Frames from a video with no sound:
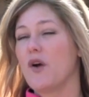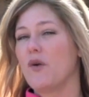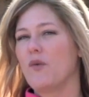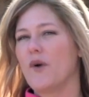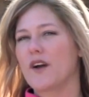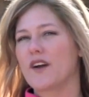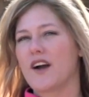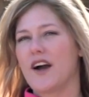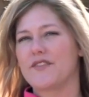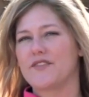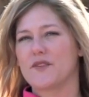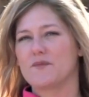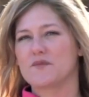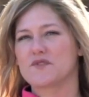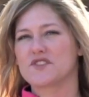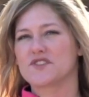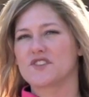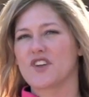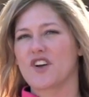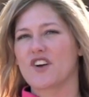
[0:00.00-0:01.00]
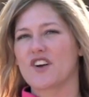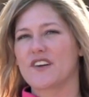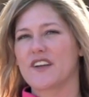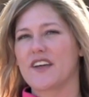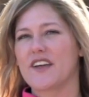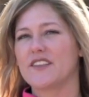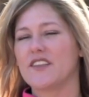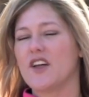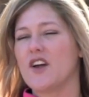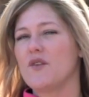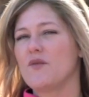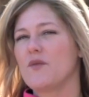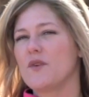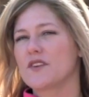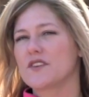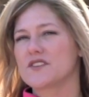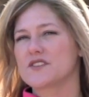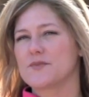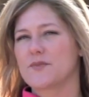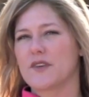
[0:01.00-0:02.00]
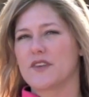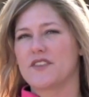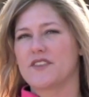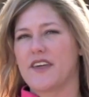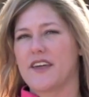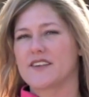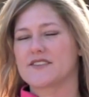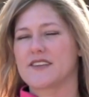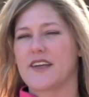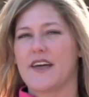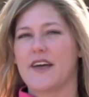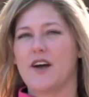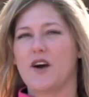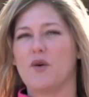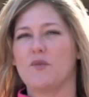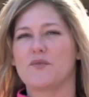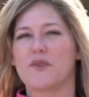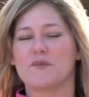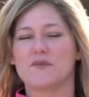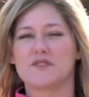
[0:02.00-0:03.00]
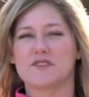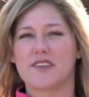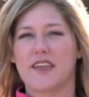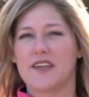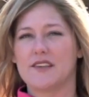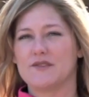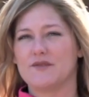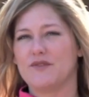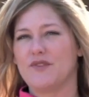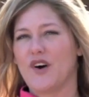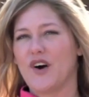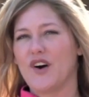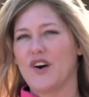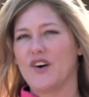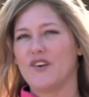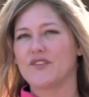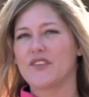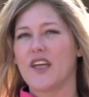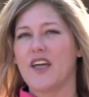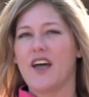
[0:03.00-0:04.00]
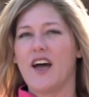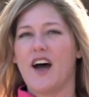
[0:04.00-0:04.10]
what got them started, what are some of the things that help them stay involved.